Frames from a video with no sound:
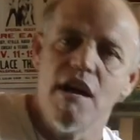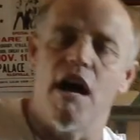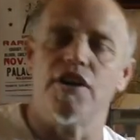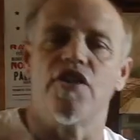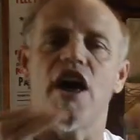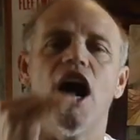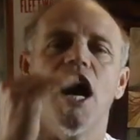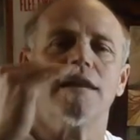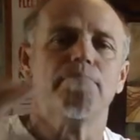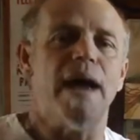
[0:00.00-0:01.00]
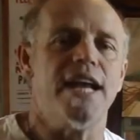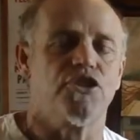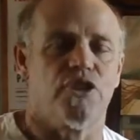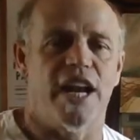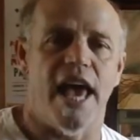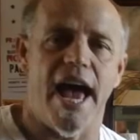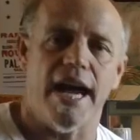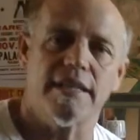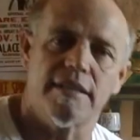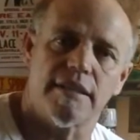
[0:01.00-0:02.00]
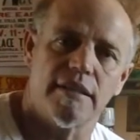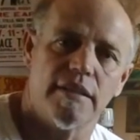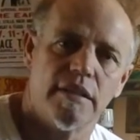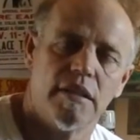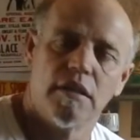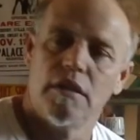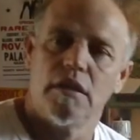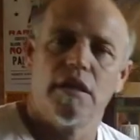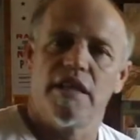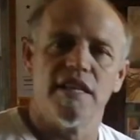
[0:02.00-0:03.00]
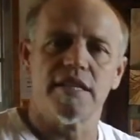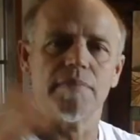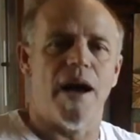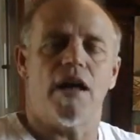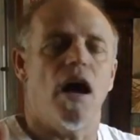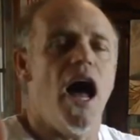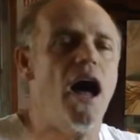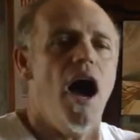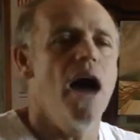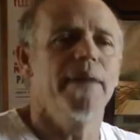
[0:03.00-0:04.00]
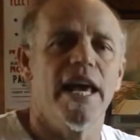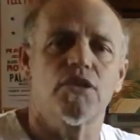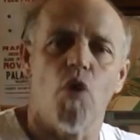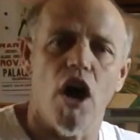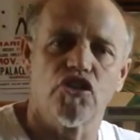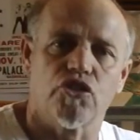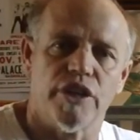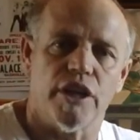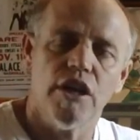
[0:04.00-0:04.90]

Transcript: under the Unpatriot Act. This is about, I'm an ex-Wall Streeter.